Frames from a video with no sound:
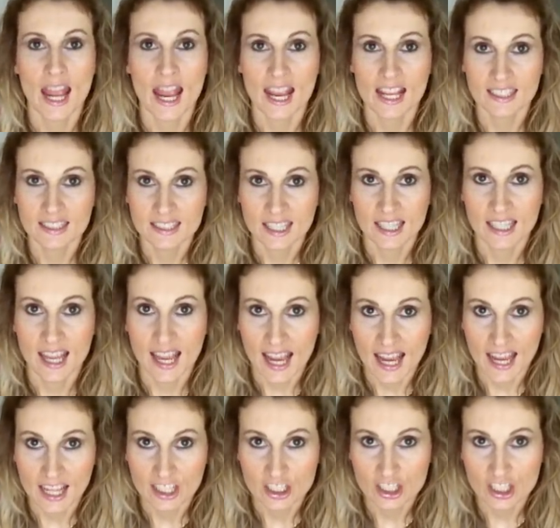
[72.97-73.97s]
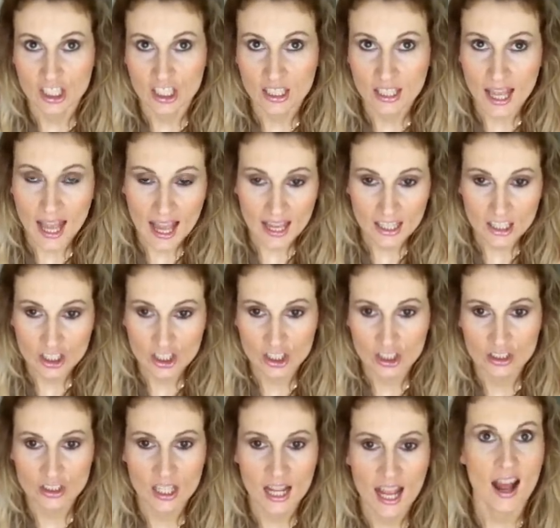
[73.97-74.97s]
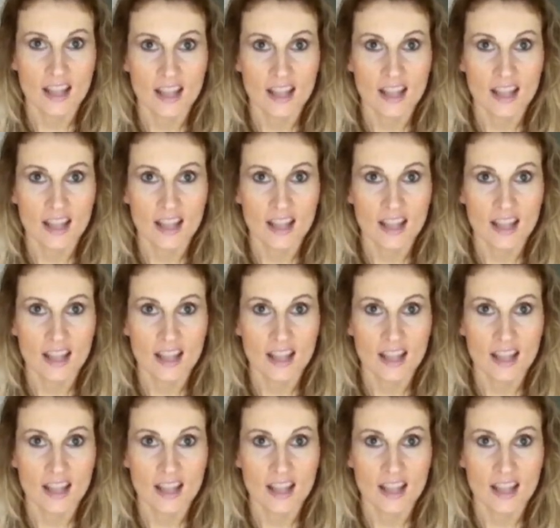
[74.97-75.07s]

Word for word: anti-aging action.